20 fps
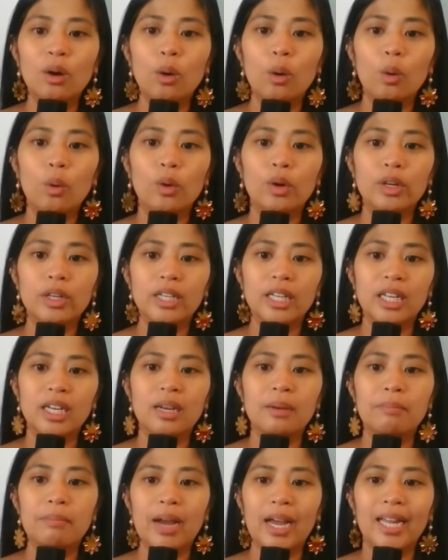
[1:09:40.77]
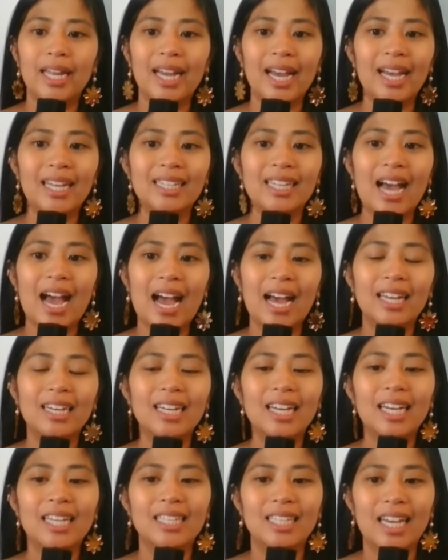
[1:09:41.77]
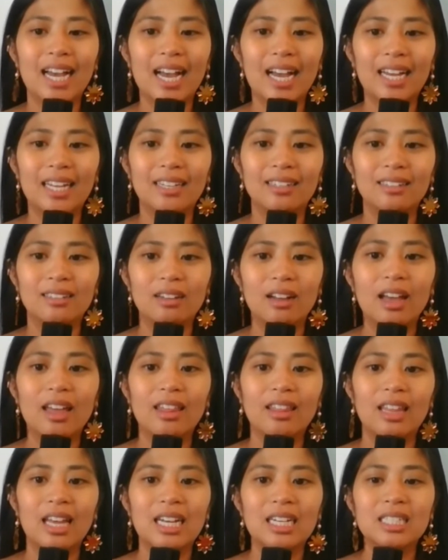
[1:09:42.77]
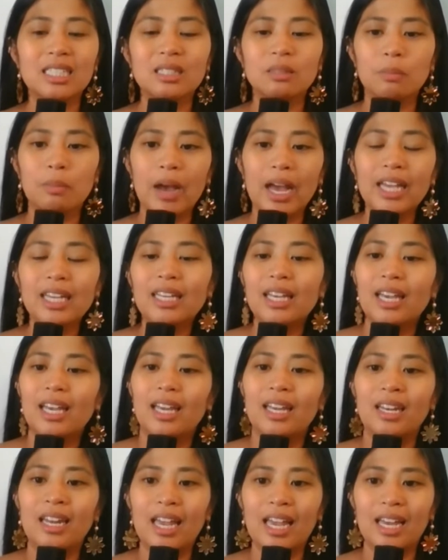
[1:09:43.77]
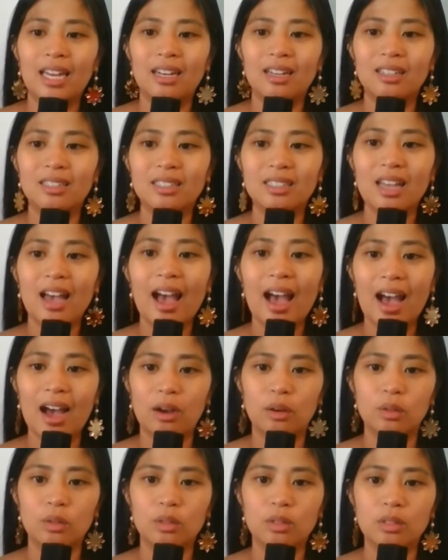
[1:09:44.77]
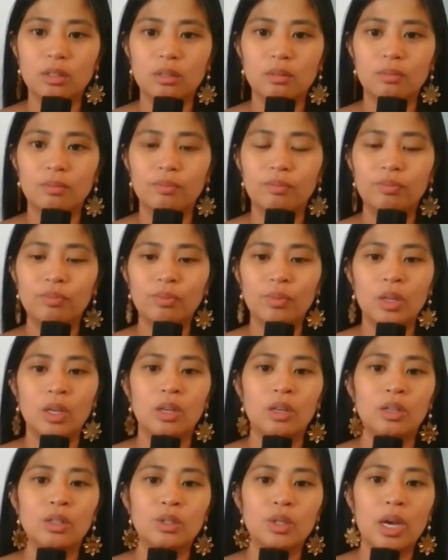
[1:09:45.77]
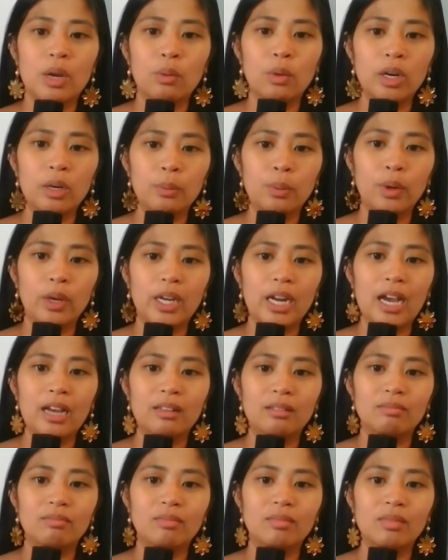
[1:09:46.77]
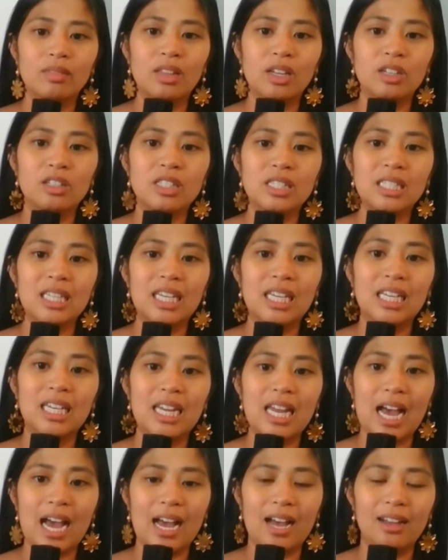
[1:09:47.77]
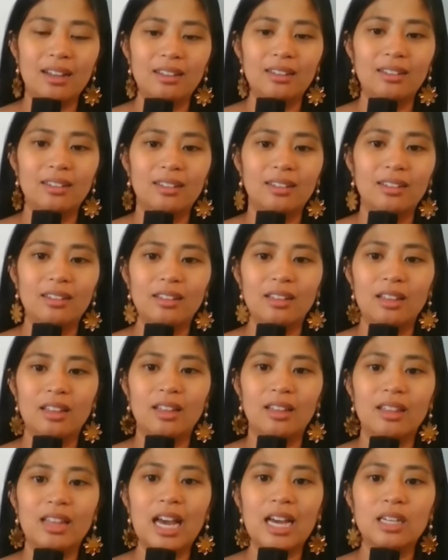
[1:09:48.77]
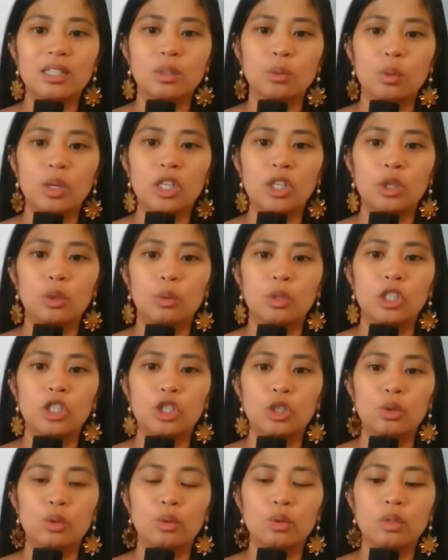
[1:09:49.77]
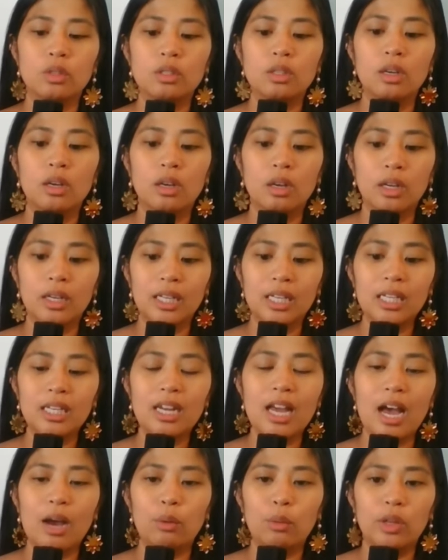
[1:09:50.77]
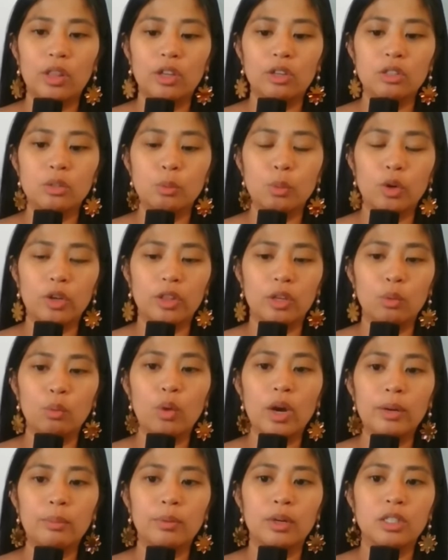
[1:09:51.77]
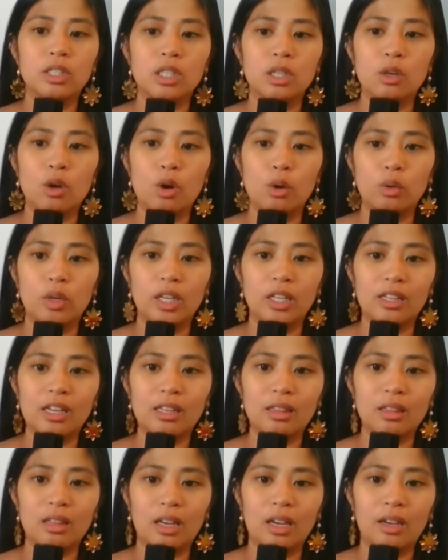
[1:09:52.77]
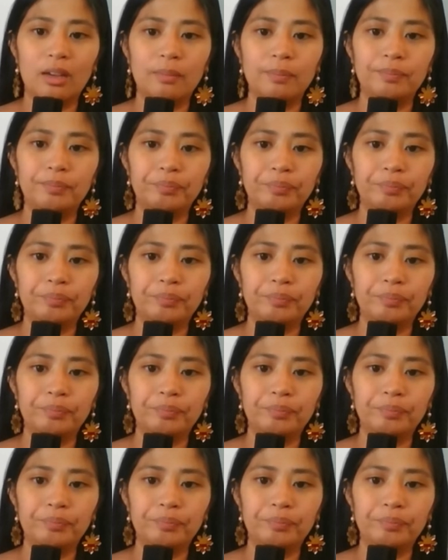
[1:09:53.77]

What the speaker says: Or kina Mike at Ana yan. That is Mike and Anna's house. So I want to point out there's kina. That is when you would use kina when there's more than one person owning that thing.